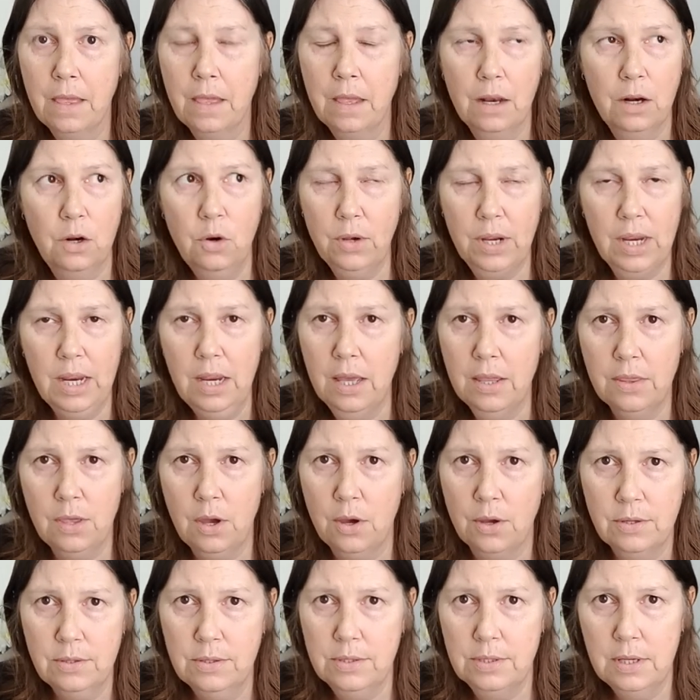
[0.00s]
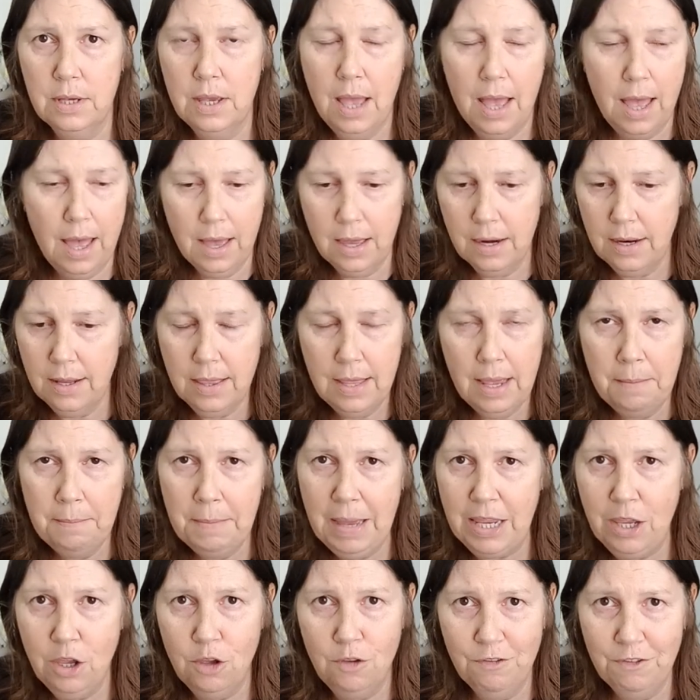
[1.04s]
Looking at those, how do they
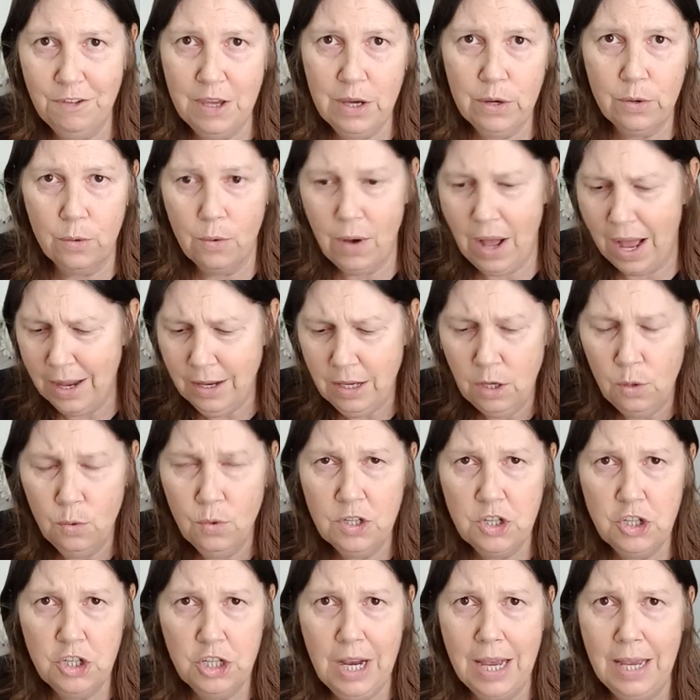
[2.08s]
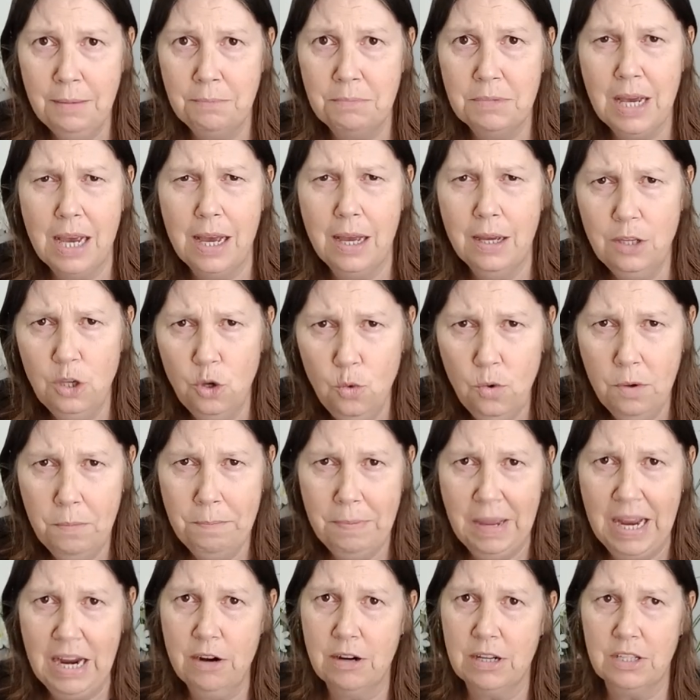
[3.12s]
make you feel? Are you ashamed? Are you
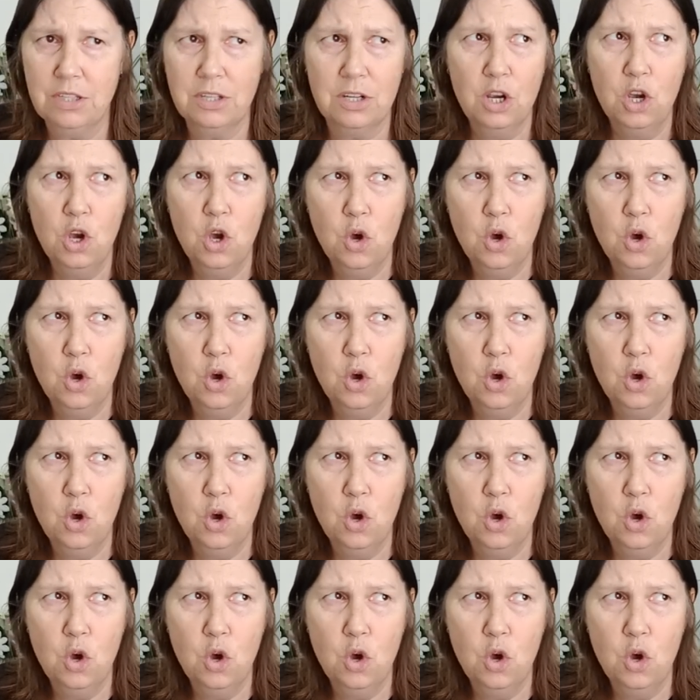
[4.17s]
embarrassed?